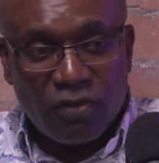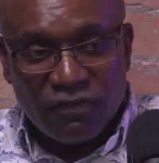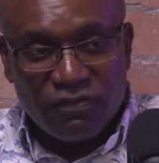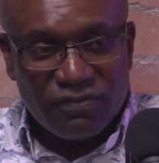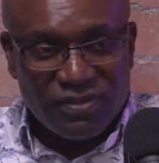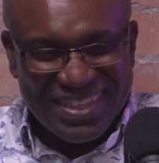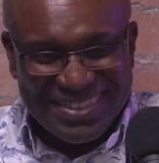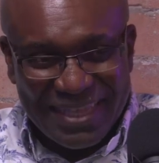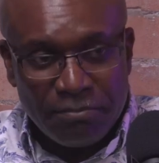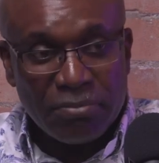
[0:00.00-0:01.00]
of the
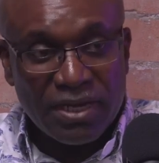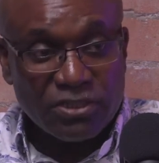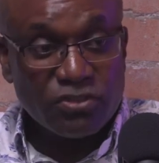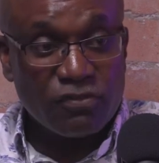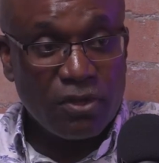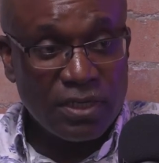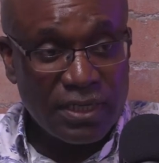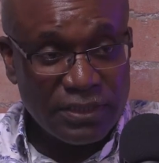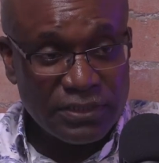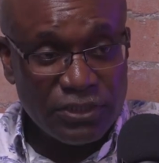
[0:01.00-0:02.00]
template of
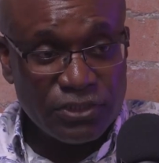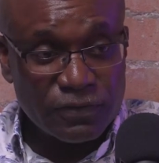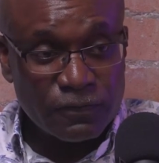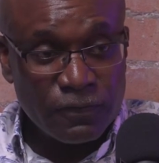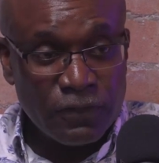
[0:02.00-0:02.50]
colonization.